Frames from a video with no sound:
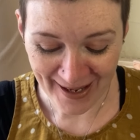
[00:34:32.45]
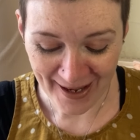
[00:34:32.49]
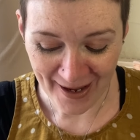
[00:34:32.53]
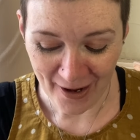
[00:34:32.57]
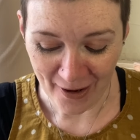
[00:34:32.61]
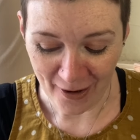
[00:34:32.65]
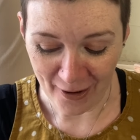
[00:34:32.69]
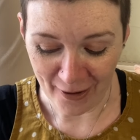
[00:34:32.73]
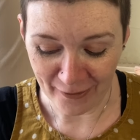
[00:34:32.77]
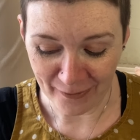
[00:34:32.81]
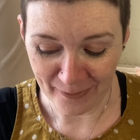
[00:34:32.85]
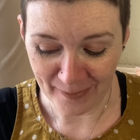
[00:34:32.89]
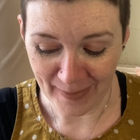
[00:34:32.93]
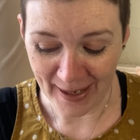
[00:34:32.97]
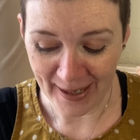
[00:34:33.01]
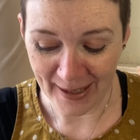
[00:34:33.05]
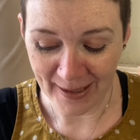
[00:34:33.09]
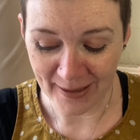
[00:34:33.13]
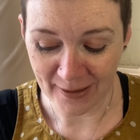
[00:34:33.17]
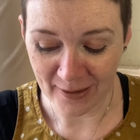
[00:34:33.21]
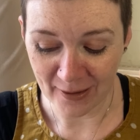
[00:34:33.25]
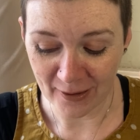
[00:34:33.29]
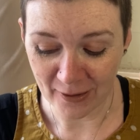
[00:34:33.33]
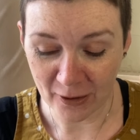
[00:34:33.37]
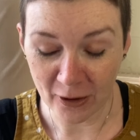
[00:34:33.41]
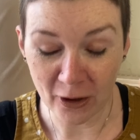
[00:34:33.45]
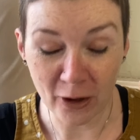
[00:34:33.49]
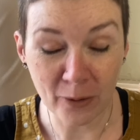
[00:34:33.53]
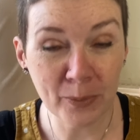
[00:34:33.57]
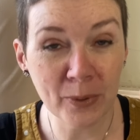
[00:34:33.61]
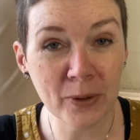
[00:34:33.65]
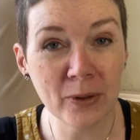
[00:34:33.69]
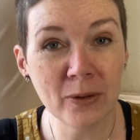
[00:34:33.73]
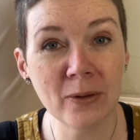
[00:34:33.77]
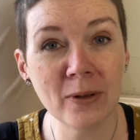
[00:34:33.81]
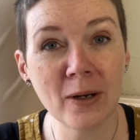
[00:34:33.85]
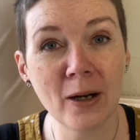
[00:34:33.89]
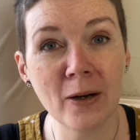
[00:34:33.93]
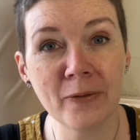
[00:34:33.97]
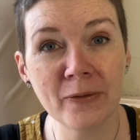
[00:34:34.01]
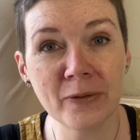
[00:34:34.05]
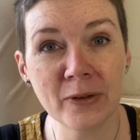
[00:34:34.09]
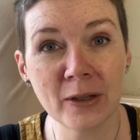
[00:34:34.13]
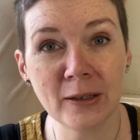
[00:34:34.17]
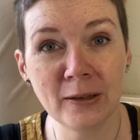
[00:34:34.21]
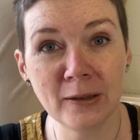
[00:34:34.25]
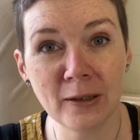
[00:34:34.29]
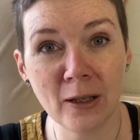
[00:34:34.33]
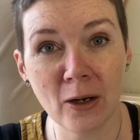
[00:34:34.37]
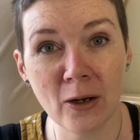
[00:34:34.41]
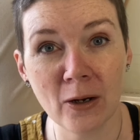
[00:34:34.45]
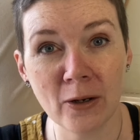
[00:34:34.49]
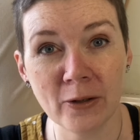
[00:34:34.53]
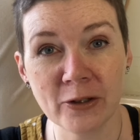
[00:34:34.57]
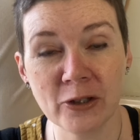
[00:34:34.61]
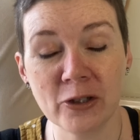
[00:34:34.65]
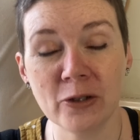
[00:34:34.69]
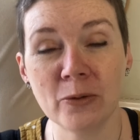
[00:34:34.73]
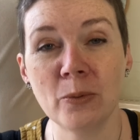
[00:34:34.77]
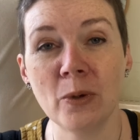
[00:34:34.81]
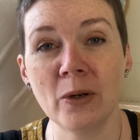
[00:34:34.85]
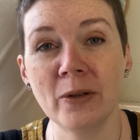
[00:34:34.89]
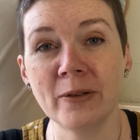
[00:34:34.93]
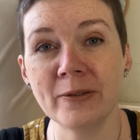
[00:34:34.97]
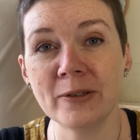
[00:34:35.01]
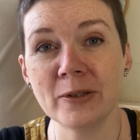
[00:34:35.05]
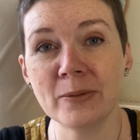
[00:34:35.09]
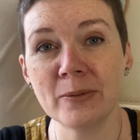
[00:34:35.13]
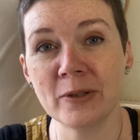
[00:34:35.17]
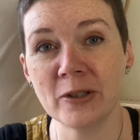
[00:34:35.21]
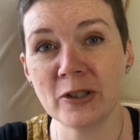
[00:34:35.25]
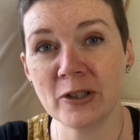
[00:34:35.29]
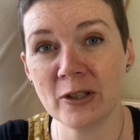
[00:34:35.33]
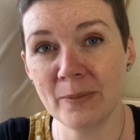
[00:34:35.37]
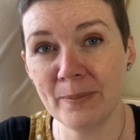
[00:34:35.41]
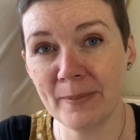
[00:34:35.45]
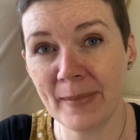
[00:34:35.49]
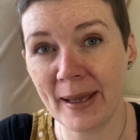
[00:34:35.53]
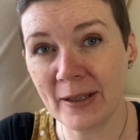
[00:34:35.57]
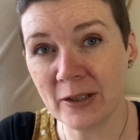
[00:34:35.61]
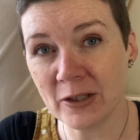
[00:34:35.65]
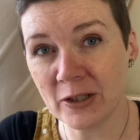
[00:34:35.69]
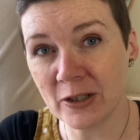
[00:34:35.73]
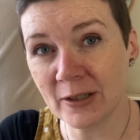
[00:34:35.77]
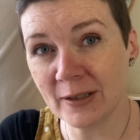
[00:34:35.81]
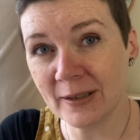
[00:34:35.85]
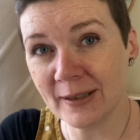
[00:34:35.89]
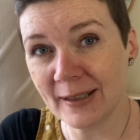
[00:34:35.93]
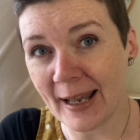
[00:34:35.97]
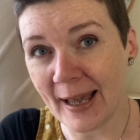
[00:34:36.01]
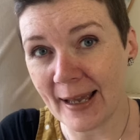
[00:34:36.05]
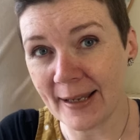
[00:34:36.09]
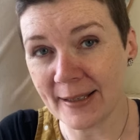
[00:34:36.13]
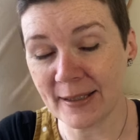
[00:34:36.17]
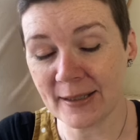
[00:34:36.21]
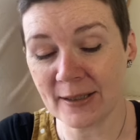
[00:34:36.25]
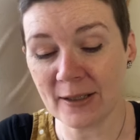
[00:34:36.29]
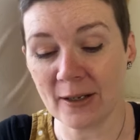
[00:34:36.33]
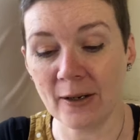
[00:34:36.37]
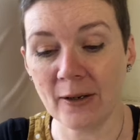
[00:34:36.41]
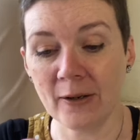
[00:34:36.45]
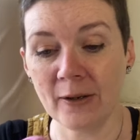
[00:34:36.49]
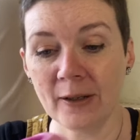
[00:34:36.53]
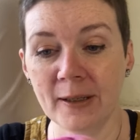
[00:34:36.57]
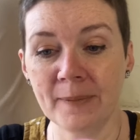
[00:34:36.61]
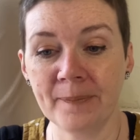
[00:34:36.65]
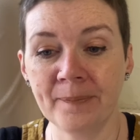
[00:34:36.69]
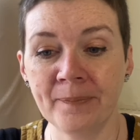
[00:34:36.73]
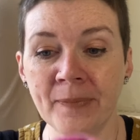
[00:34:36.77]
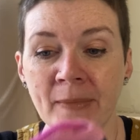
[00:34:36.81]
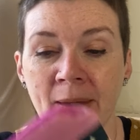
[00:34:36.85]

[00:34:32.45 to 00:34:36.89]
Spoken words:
I've made a couple of the larger ones which I mentioned last time.